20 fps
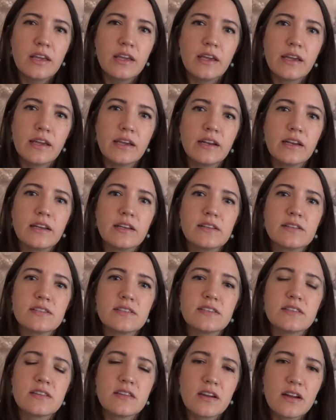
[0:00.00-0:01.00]
it is
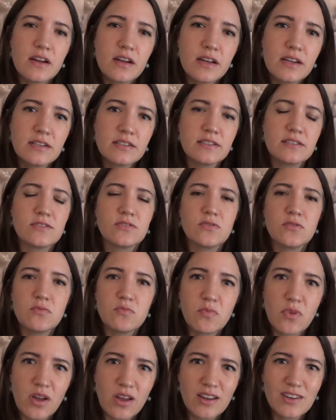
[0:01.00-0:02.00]
not so
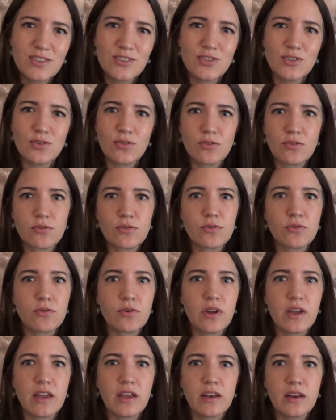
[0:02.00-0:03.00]
much through
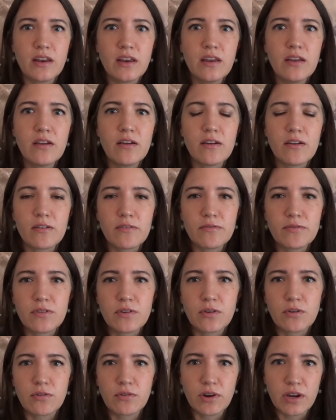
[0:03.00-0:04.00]
any of the
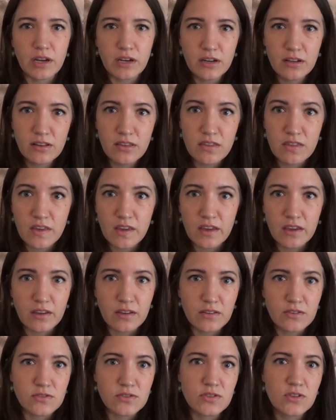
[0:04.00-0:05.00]
created
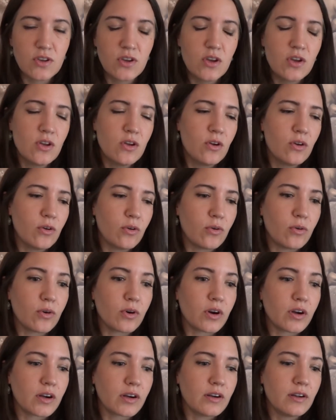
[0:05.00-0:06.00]
things
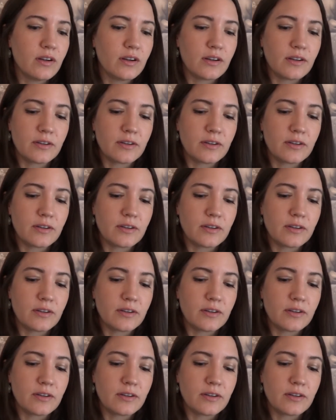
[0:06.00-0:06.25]
or